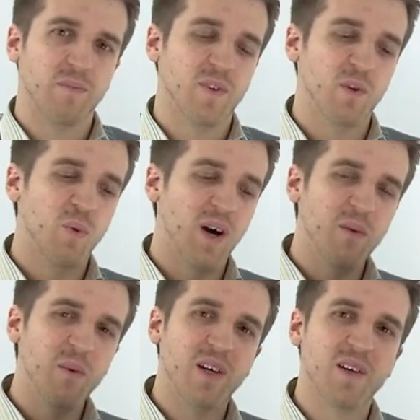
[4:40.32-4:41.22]
The way
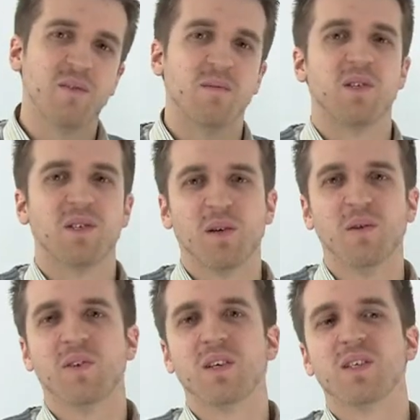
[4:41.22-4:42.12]
we can
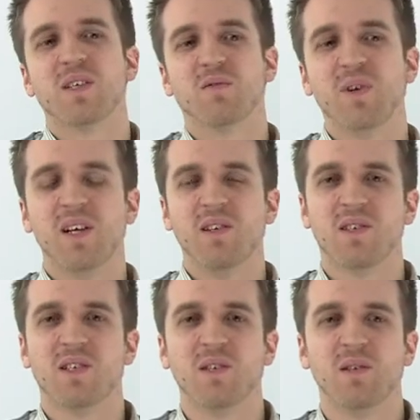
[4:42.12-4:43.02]
resolve this is really
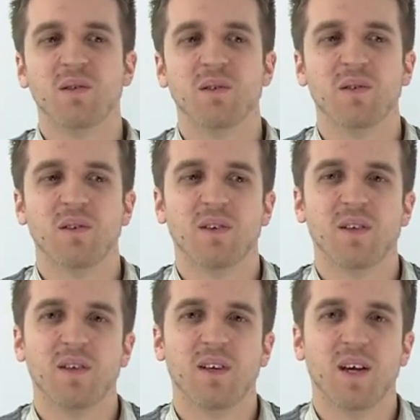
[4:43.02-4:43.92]
just to
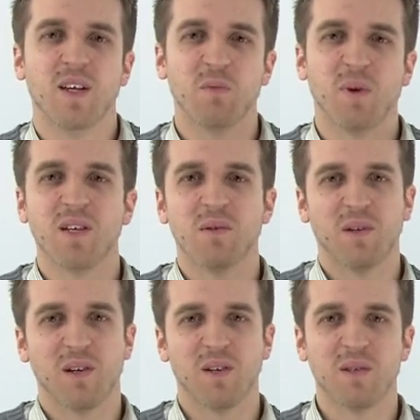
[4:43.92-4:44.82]
explain to
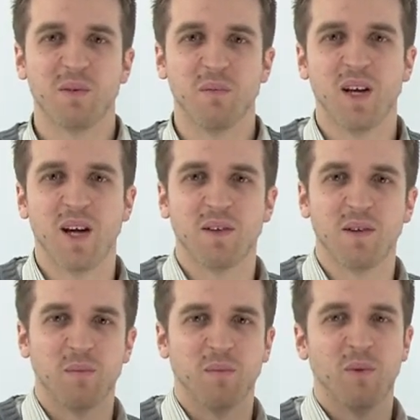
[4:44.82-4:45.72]
our clients when we get
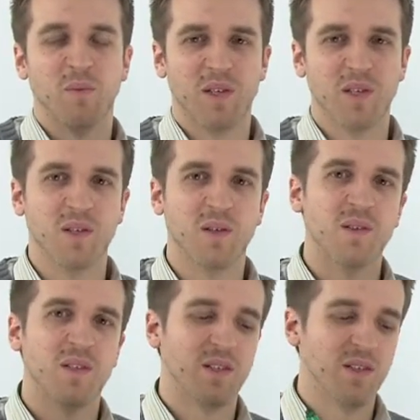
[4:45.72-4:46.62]
them what we do,
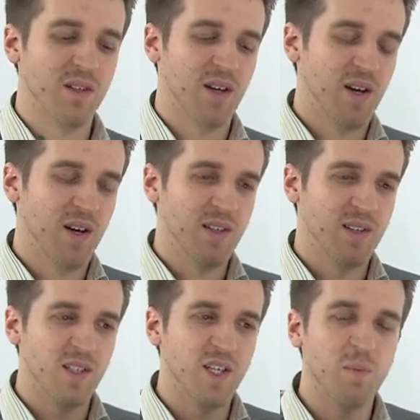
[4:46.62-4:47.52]

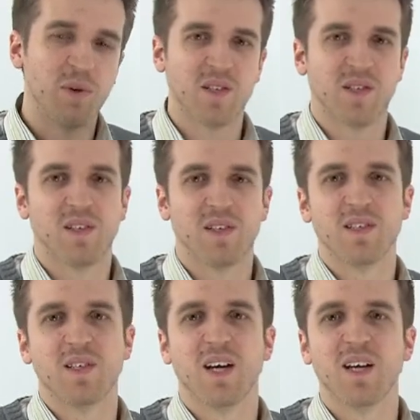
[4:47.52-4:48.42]
to depersonalize
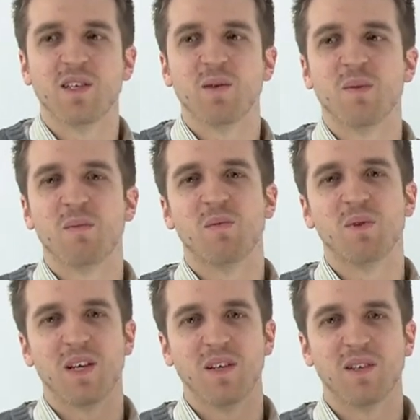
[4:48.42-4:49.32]
the data when we
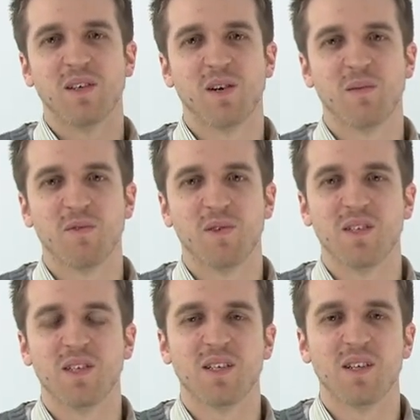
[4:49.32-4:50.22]
present it at
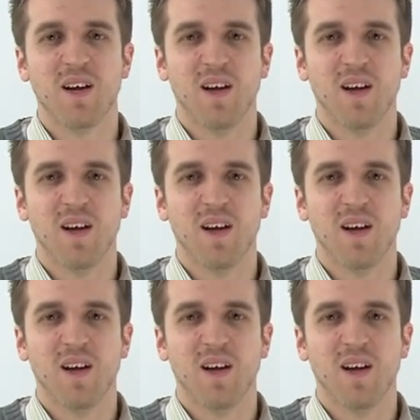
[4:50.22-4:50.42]
conferences,